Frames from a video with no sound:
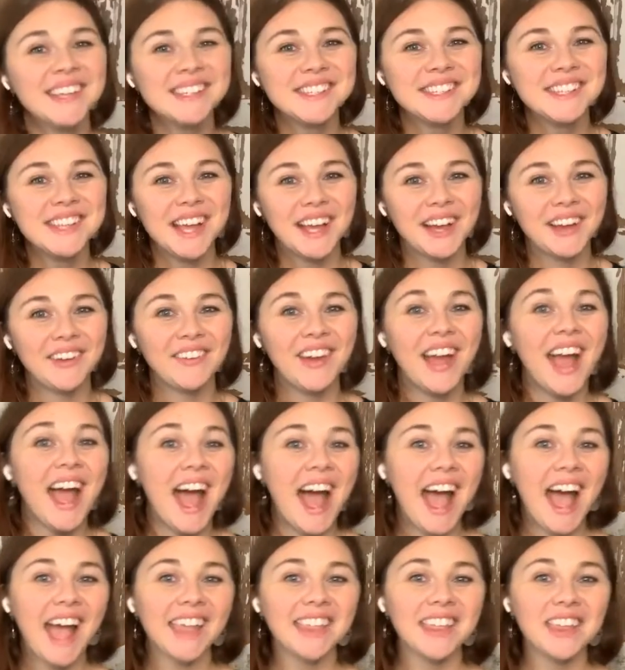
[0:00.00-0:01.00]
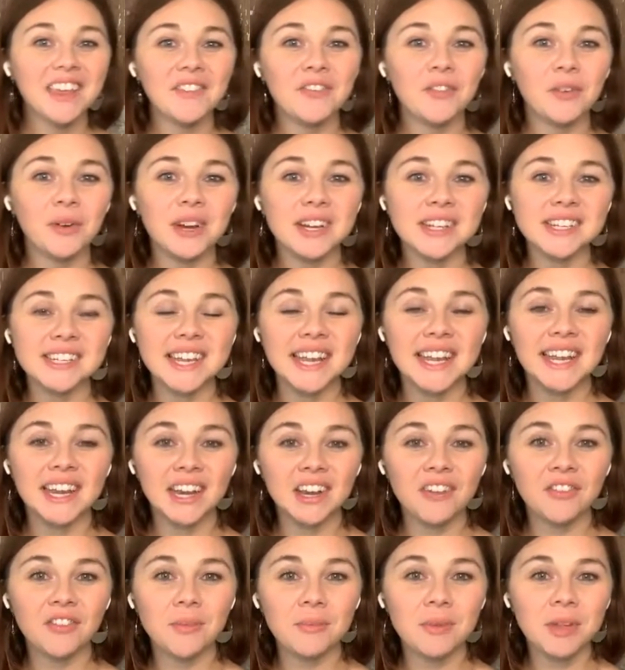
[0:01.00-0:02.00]
So I look forward to
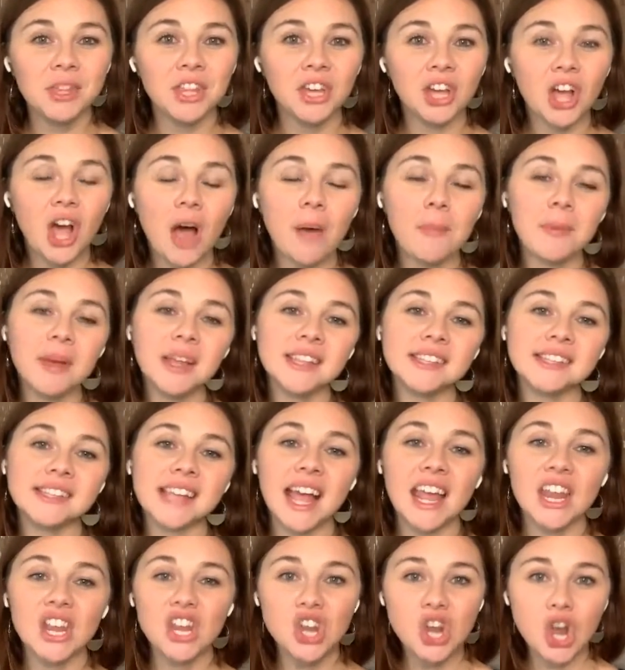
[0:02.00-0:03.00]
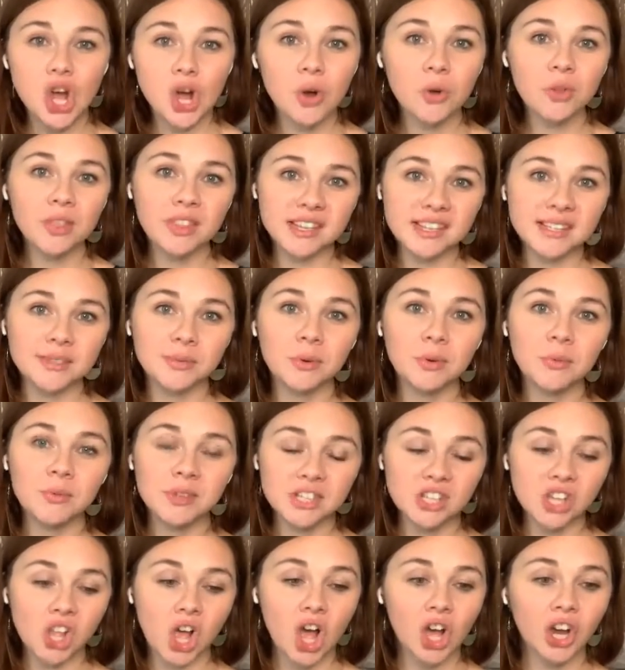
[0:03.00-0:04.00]
hearing from you in the comments. I know this one
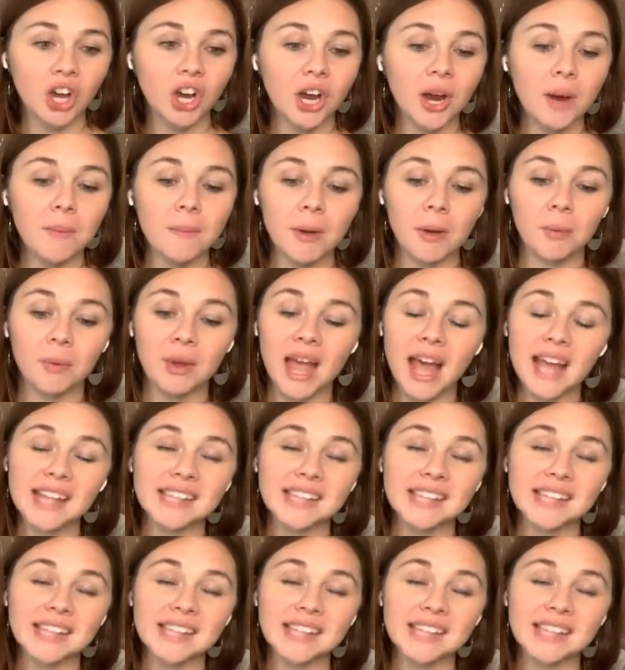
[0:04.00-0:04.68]
was longer, but we